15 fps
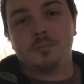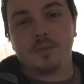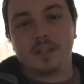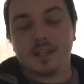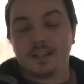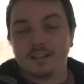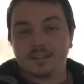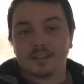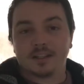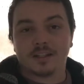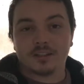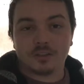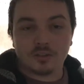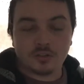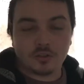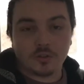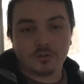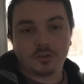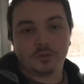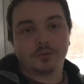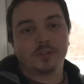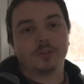blades like I just
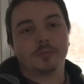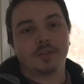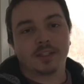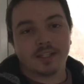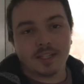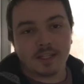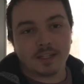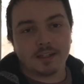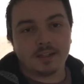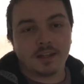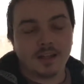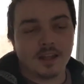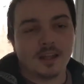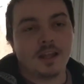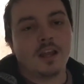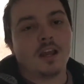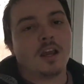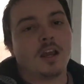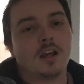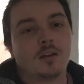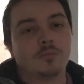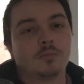showed you in the beginning,
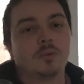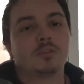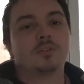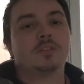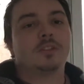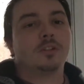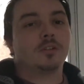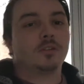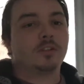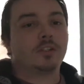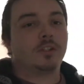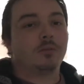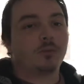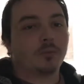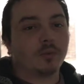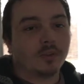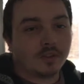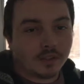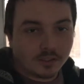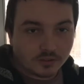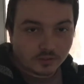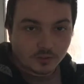most dealerships
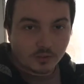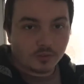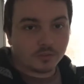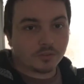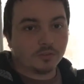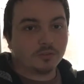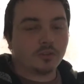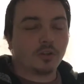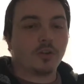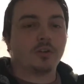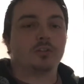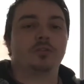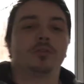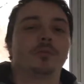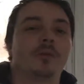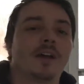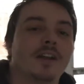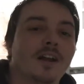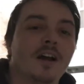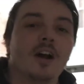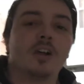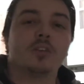with install is going to charge you about
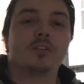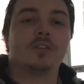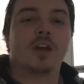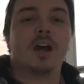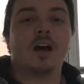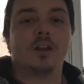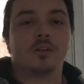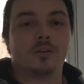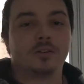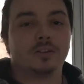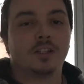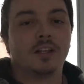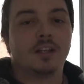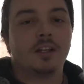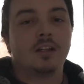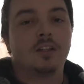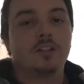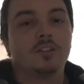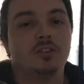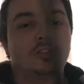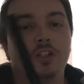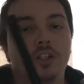$100
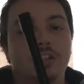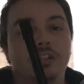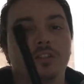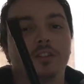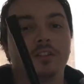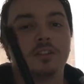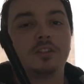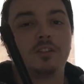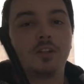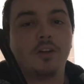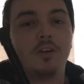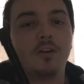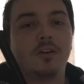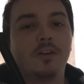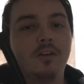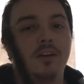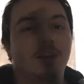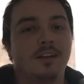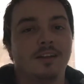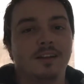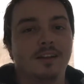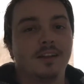just to install
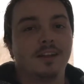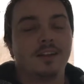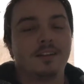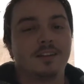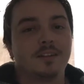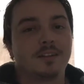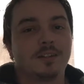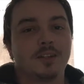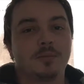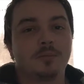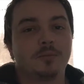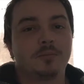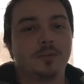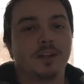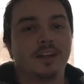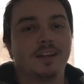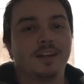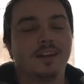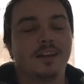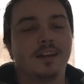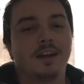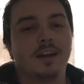this simple blade.